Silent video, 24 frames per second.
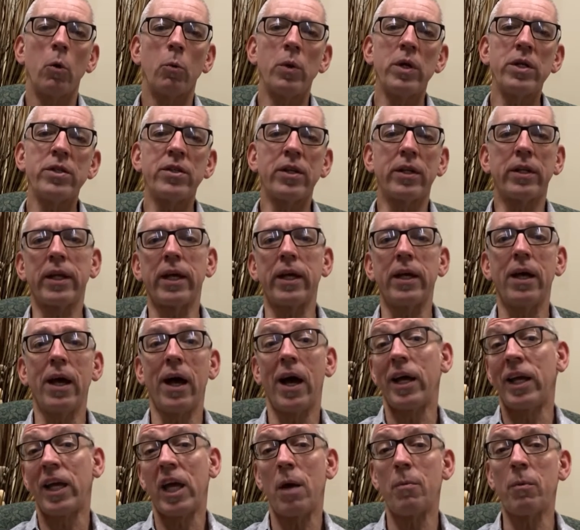Recently,
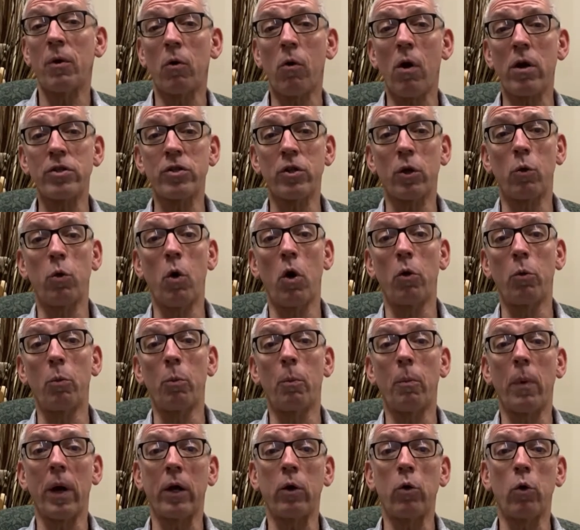I came across a
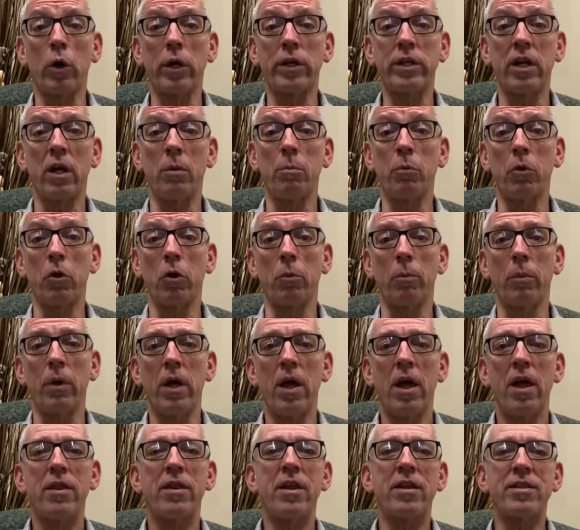quote by Corrie Ten Boom
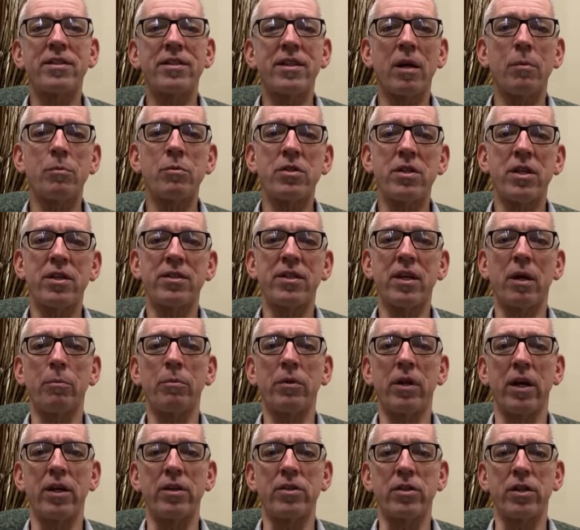that sums this
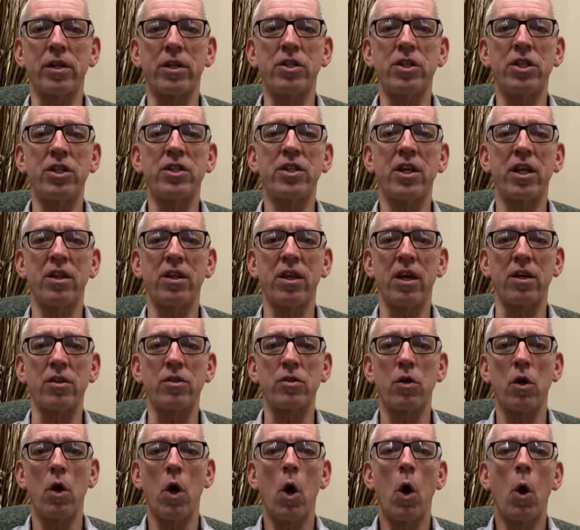up nicely. She said
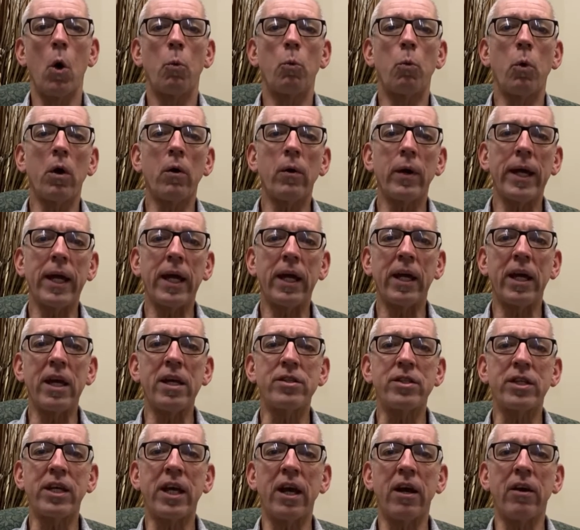this Worrying
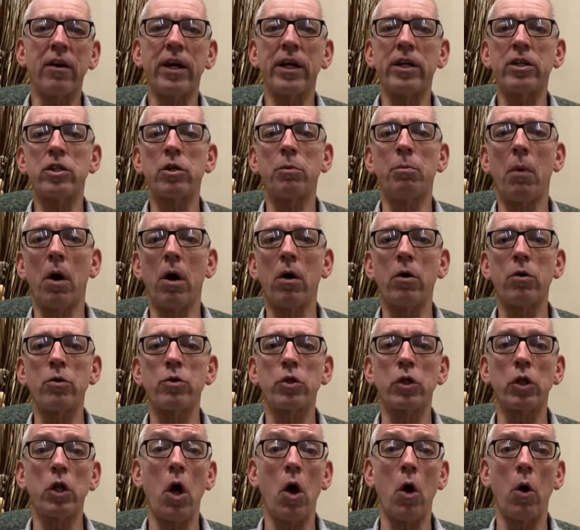is carrying
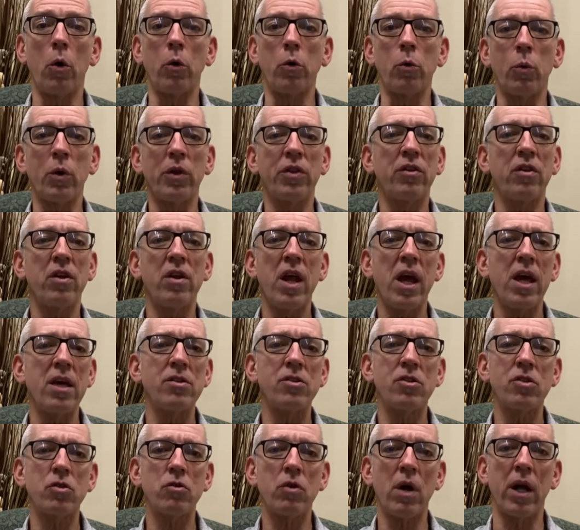tomorrow's load with
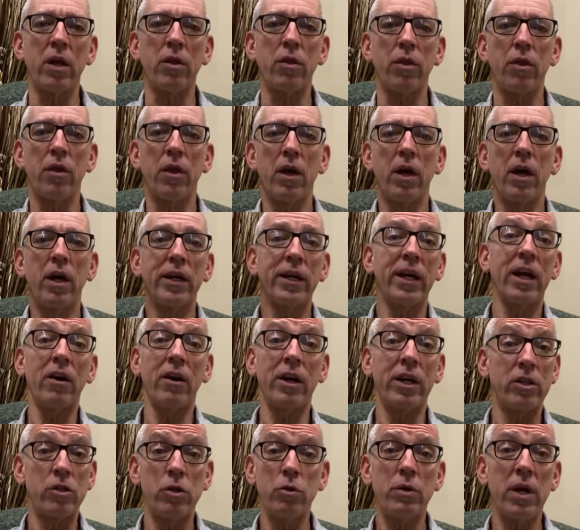today's strength,
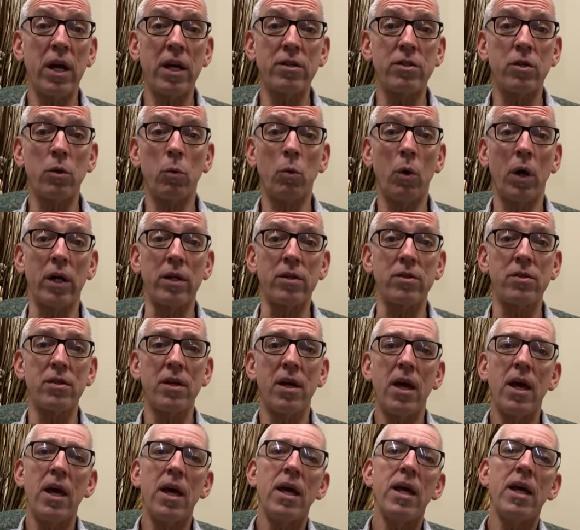carrying two days at once.
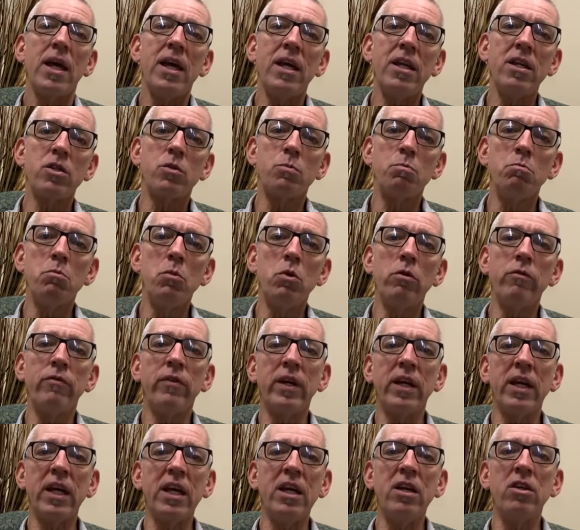It is
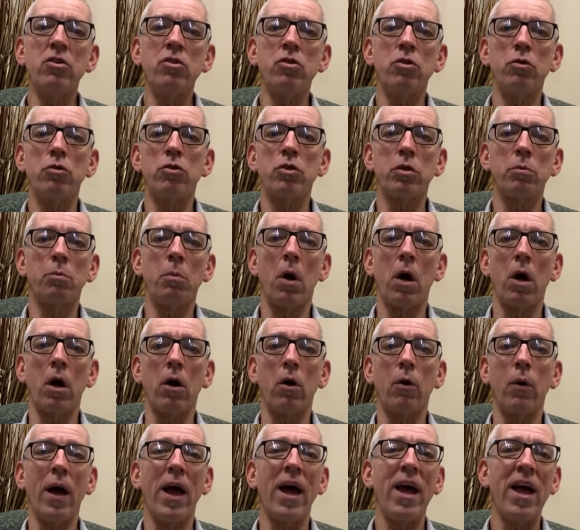moving into
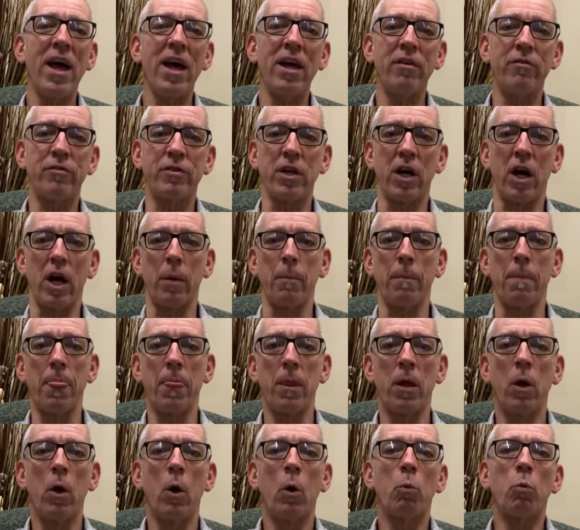tomorrow ahead of time.
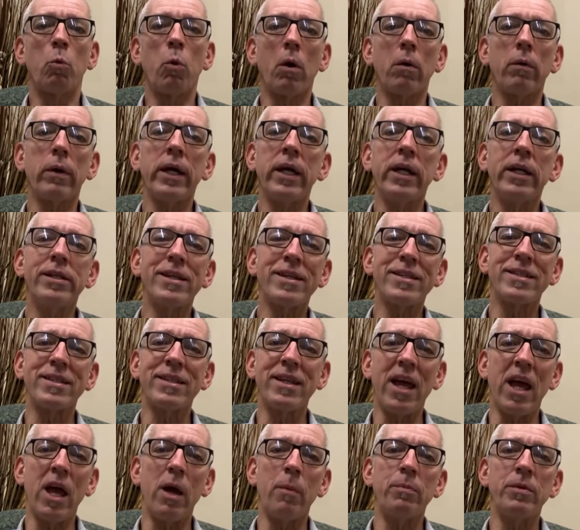Worrying
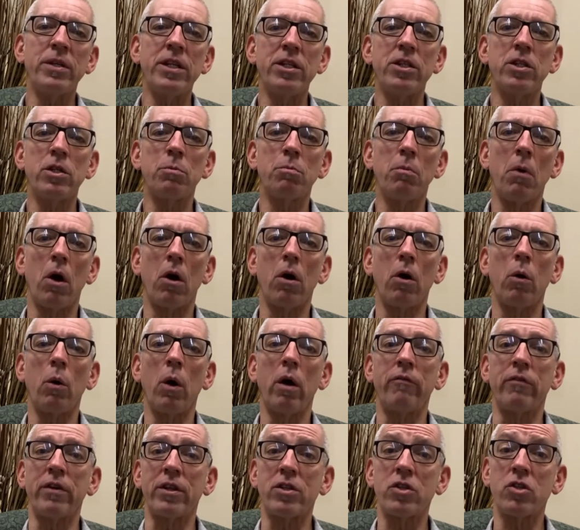doesn't empty tomorrow
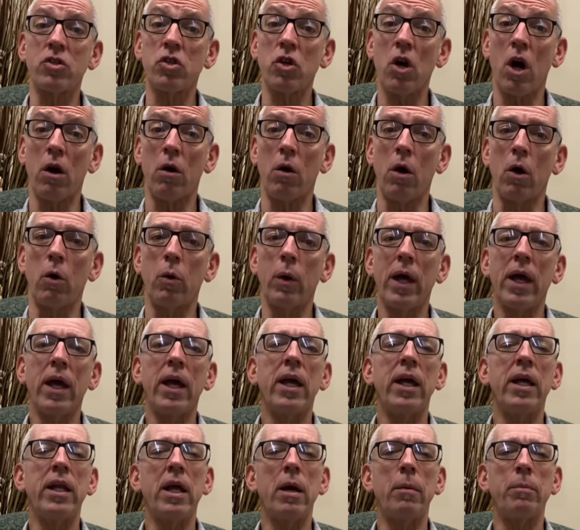of its sorrow,
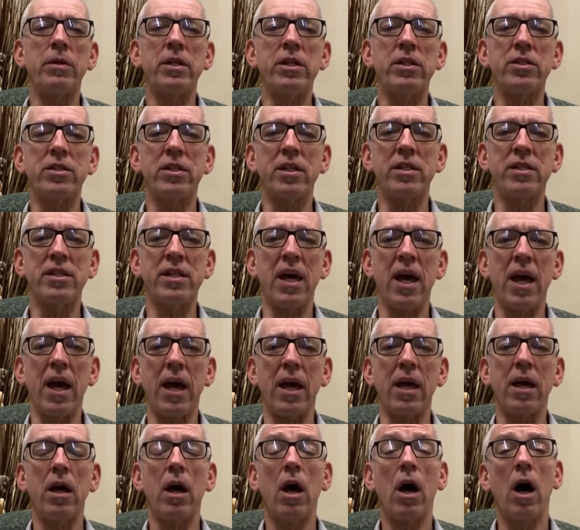it empties
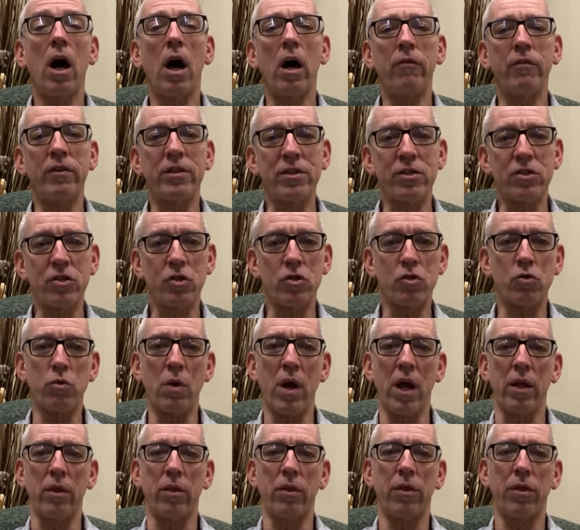today of its
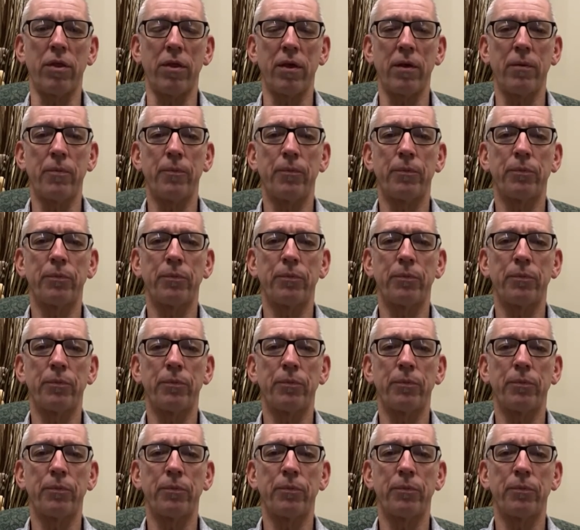strength.